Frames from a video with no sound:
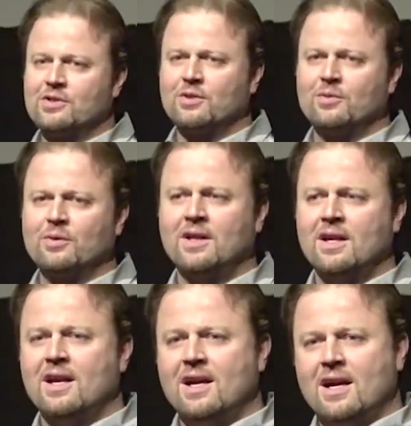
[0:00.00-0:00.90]
So
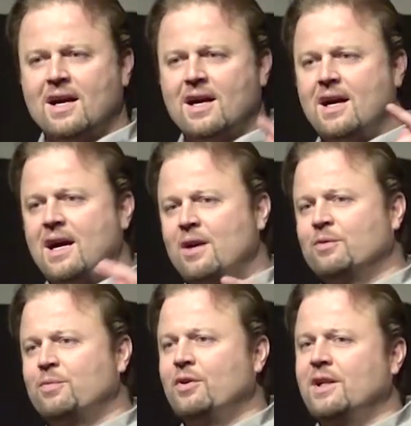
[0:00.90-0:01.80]
I will
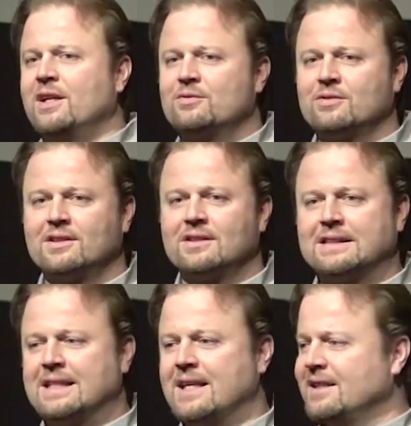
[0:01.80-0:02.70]
point out
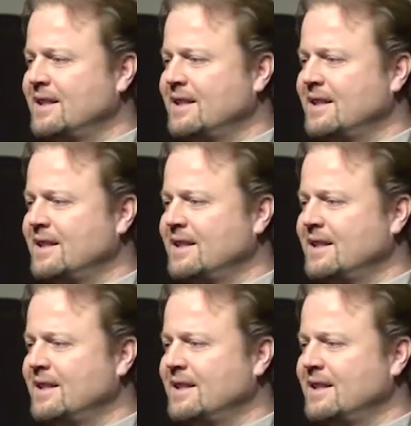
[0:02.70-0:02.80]
10